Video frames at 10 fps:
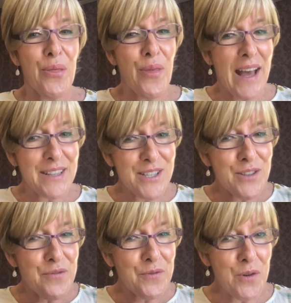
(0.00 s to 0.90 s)
that's
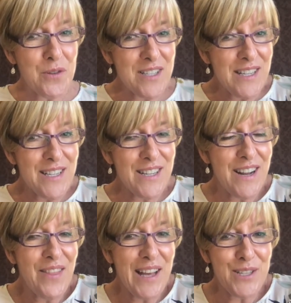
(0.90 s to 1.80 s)
the first season,
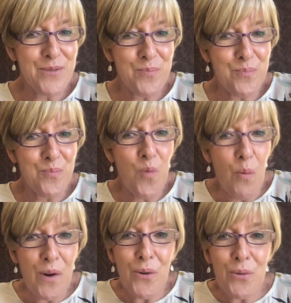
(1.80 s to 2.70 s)
and that's what
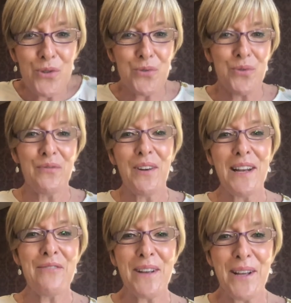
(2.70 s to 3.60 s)
we're all sort of
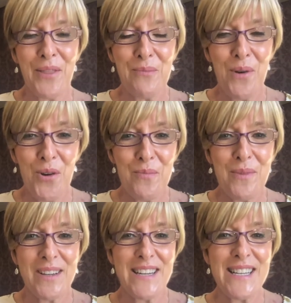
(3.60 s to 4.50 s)
living at the
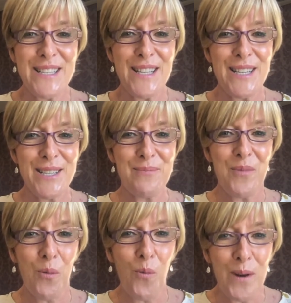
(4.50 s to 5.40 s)
moment, is this
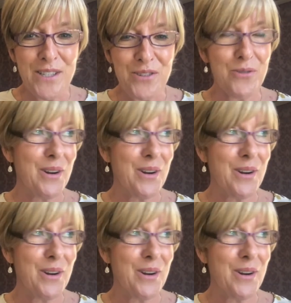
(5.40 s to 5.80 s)
winter.